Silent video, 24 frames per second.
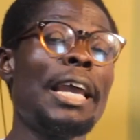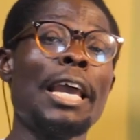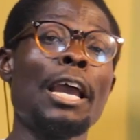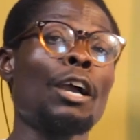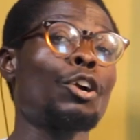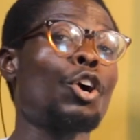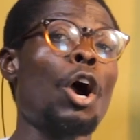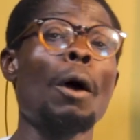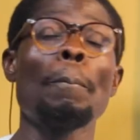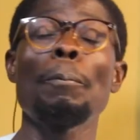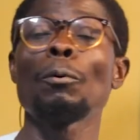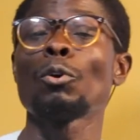A
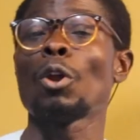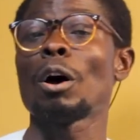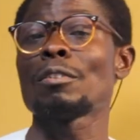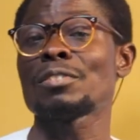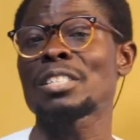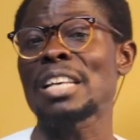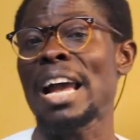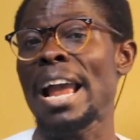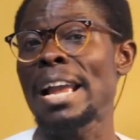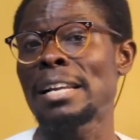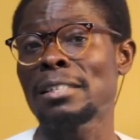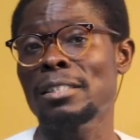couple of
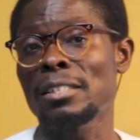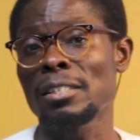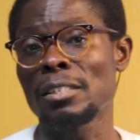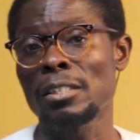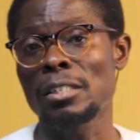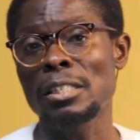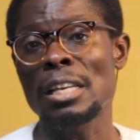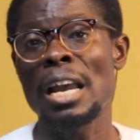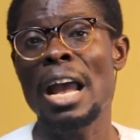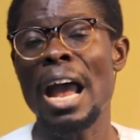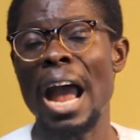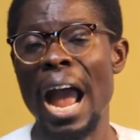
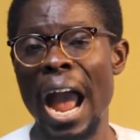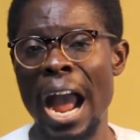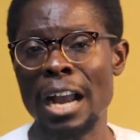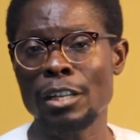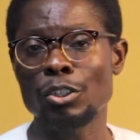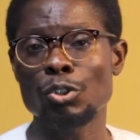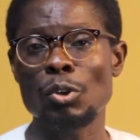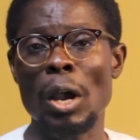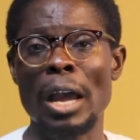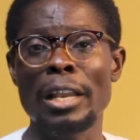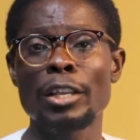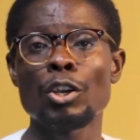scientists
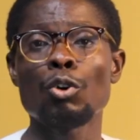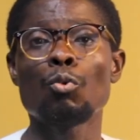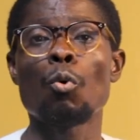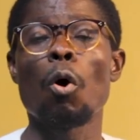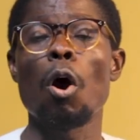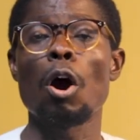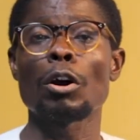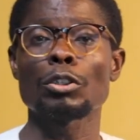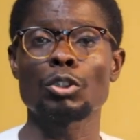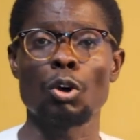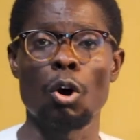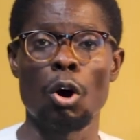actually
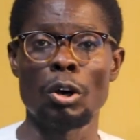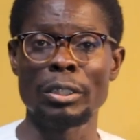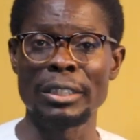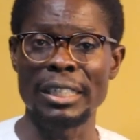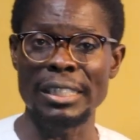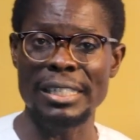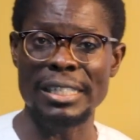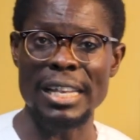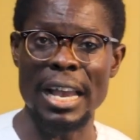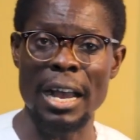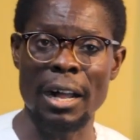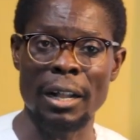worked on the
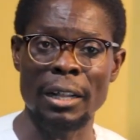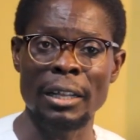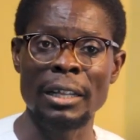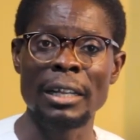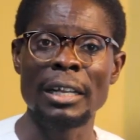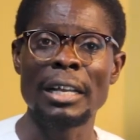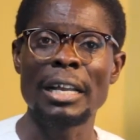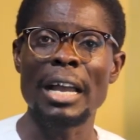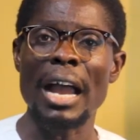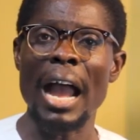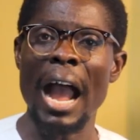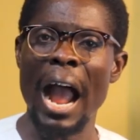cell,
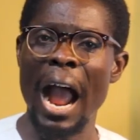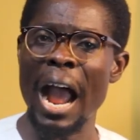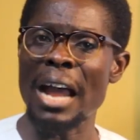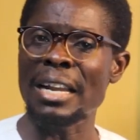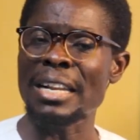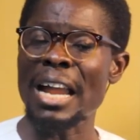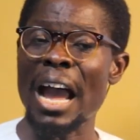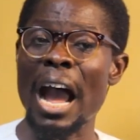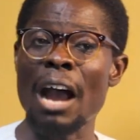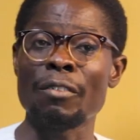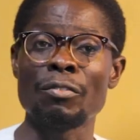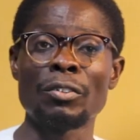
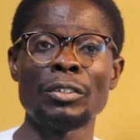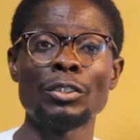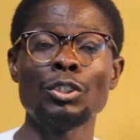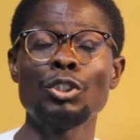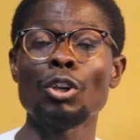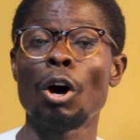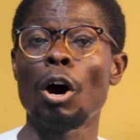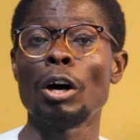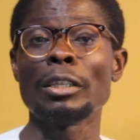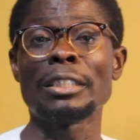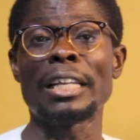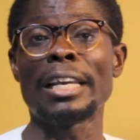and haven't
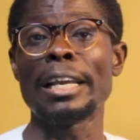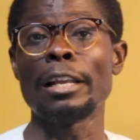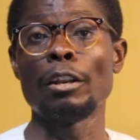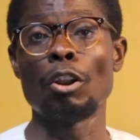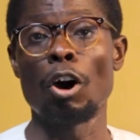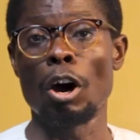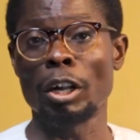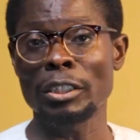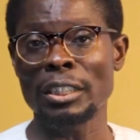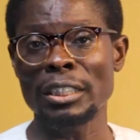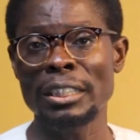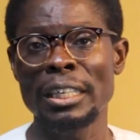done a
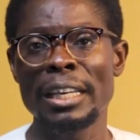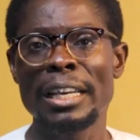lot.